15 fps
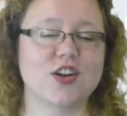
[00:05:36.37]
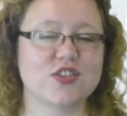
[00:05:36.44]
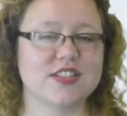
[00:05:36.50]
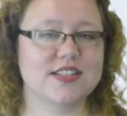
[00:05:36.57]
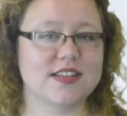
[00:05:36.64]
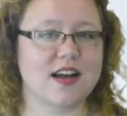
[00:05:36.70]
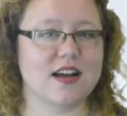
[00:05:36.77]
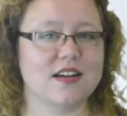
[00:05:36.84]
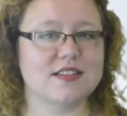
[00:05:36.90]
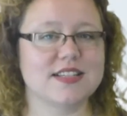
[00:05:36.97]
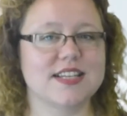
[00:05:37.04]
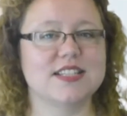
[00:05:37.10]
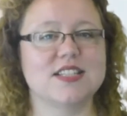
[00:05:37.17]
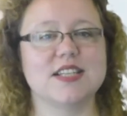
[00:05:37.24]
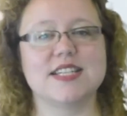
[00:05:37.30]
good start
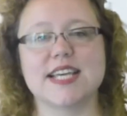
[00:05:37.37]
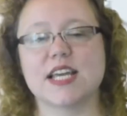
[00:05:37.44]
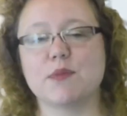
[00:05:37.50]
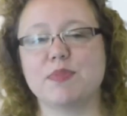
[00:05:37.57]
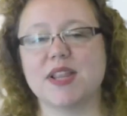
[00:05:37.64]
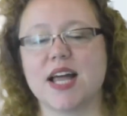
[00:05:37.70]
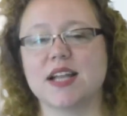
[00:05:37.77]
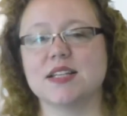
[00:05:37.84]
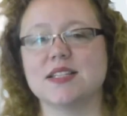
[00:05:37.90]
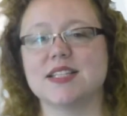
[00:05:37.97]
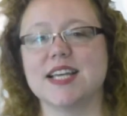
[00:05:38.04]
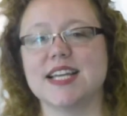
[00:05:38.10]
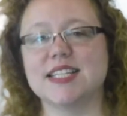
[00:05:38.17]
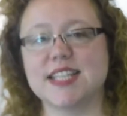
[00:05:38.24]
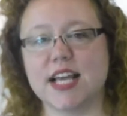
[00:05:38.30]
is to take a planned,
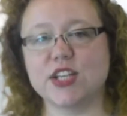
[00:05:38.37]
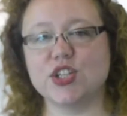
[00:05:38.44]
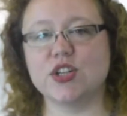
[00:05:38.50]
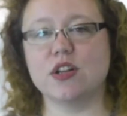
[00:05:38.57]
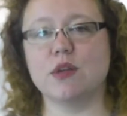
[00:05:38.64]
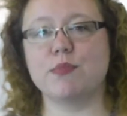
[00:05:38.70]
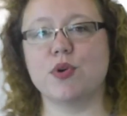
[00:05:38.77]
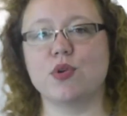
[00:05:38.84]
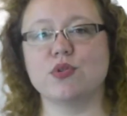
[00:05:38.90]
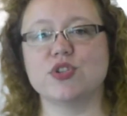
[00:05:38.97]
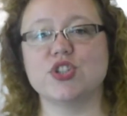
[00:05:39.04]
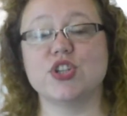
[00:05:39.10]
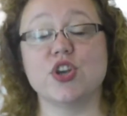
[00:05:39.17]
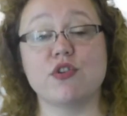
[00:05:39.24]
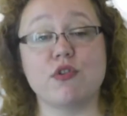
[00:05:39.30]
intentional
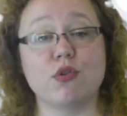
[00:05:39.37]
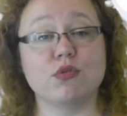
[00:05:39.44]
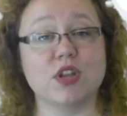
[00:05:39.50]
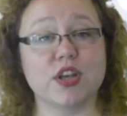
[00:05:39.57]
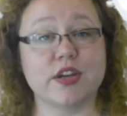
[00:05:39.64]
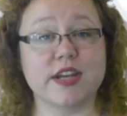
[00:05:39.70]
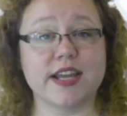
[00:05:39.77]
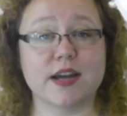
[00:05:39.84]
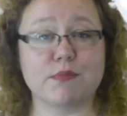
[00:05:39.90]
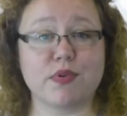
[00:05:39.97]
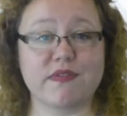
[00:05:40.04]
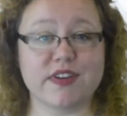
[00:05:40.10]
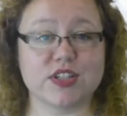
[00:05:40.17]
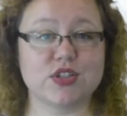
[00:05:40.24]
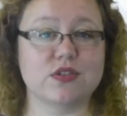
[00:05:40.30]
approach to your own learning and
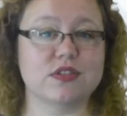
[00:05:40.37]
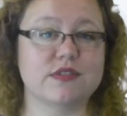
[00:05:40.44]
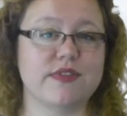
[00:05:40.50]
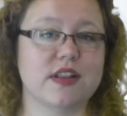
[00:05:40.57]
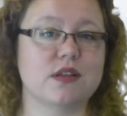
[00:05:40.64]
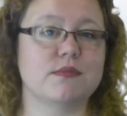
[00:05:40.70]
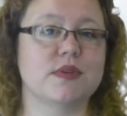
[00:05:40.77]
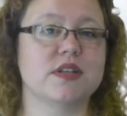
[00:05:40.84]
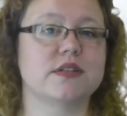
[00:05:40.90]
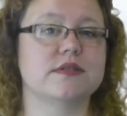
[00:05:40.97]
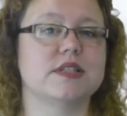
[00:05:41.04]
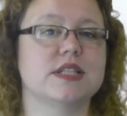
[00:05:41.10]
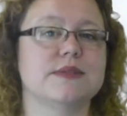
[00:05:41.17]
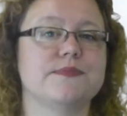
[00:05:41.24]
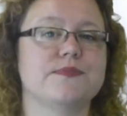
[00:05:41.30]
professional
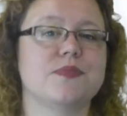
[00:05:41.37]
development.